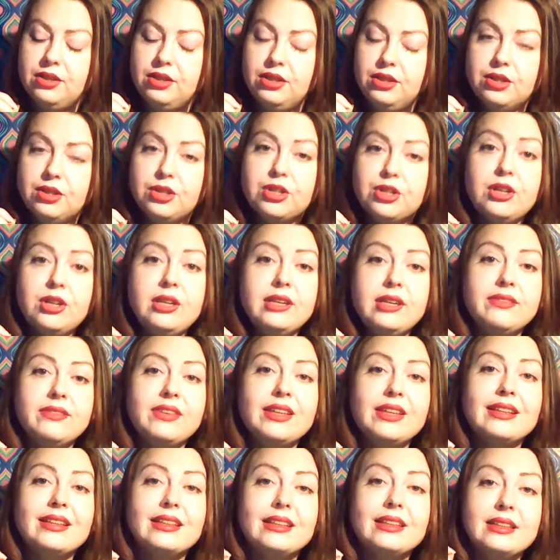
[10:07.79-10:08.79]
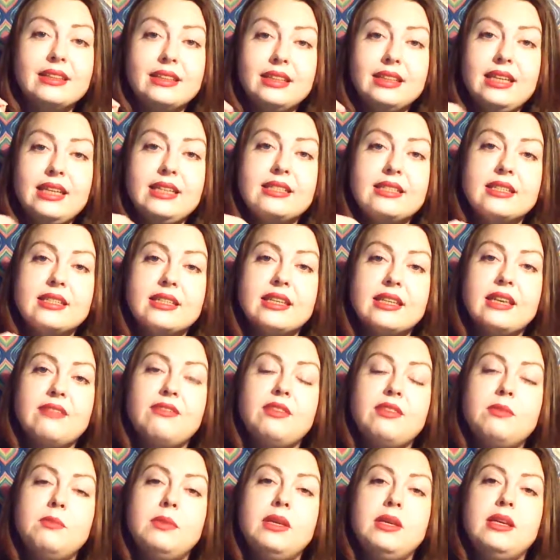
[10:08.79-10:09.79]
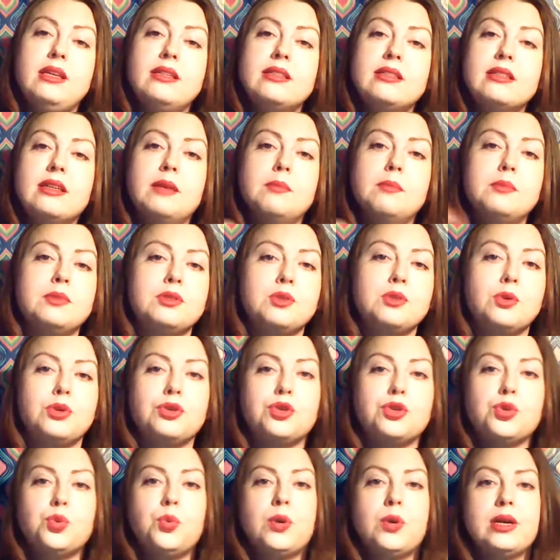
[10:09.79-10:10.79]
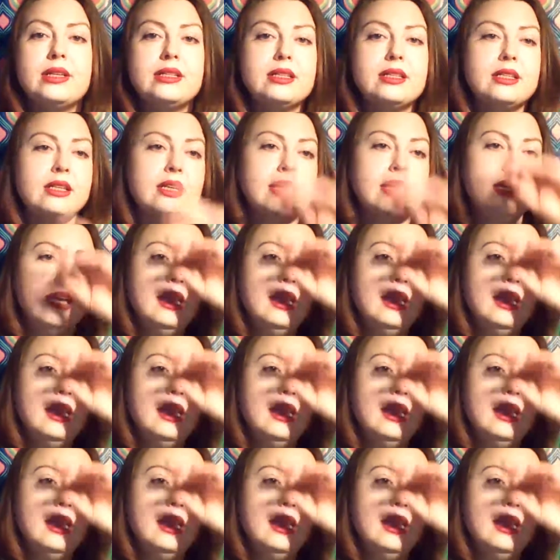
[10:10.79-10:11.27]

You could have at least given me some sort of twist